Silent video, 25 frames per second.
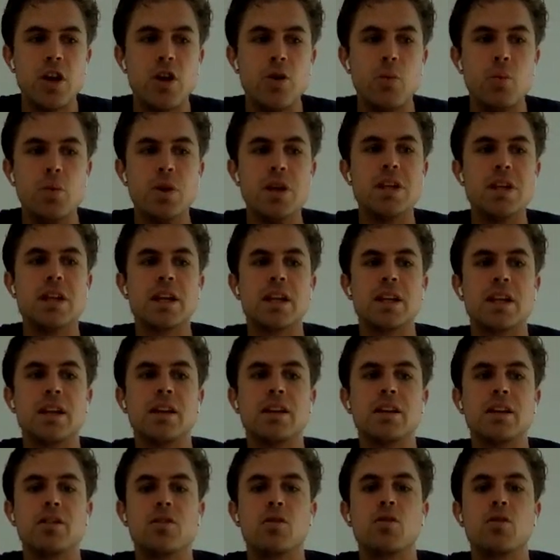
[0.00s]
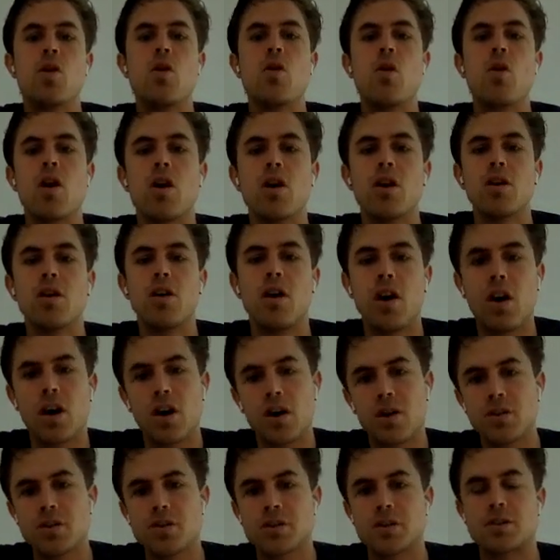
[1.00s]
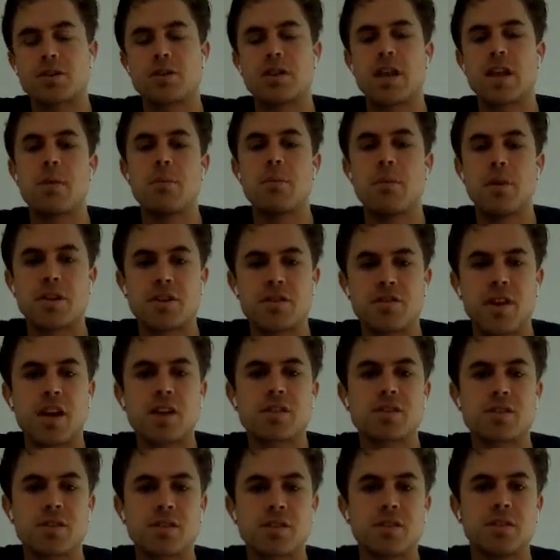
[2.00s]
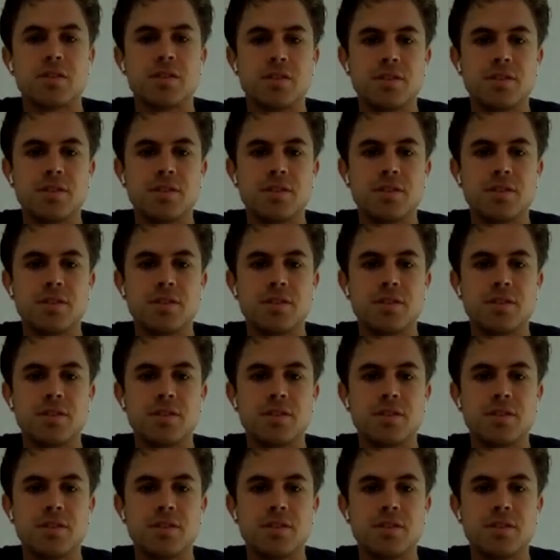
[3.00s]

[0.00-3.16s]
we can grow ours that much faster.